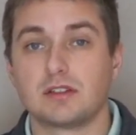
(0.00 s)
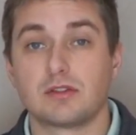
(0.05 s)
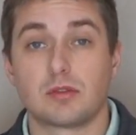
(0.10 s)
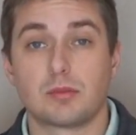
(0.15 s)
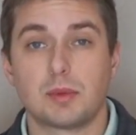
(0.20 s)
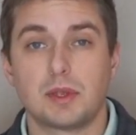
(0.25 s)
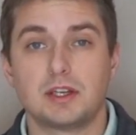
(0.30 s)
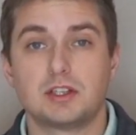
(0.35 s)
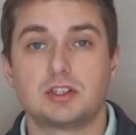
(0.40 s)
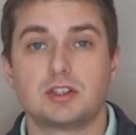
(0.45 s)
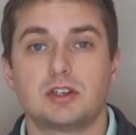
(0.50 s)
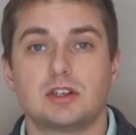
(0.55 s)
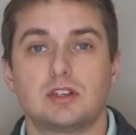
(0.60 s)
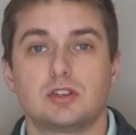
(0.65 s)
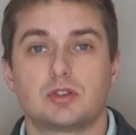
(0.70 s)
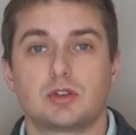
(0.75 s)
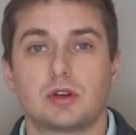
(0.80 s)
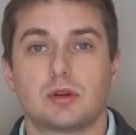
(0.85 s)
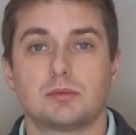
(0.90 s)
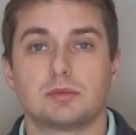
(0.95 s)
information and
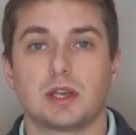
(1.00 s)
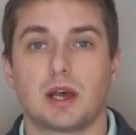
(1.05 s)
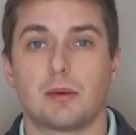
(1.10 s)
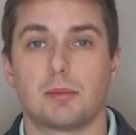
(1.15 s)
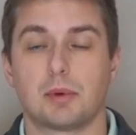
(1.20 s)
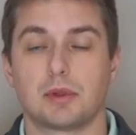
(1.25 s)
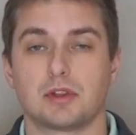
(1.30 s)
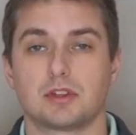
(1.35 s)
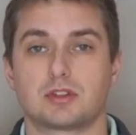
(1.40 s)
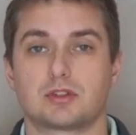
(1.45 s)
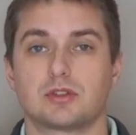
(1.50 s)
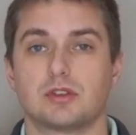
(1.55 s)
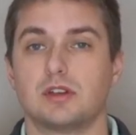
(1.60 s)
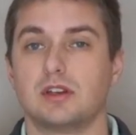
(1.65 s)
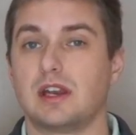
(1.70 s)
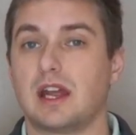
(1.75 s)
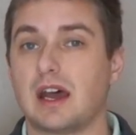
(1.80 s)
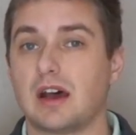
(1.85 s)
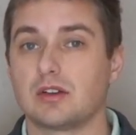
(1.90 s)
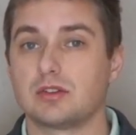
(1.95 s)
trims up on the
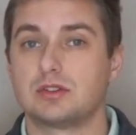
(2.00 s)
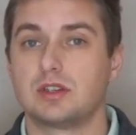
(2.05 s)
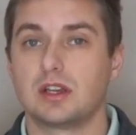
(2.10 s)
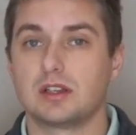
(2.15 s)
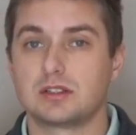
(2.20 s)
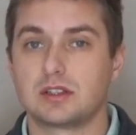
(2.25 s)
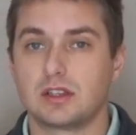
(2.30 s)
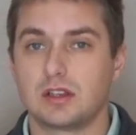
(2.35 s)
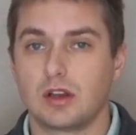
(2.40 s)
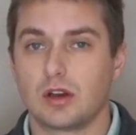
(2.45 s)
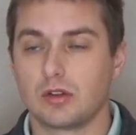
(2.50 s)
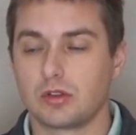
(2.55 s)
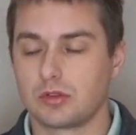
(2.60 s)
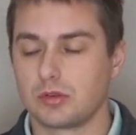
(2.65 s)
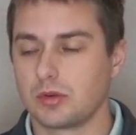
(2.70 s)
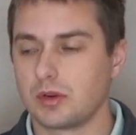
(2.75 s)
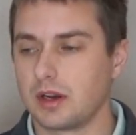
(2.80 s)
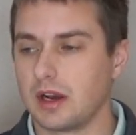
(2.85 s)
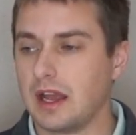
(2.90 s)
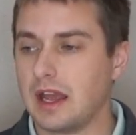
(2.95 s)
screen now so you guys can go
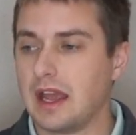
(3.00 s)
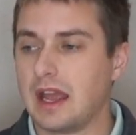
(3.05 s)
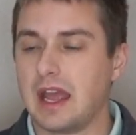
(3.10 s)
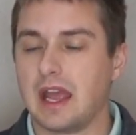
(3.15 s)
through it,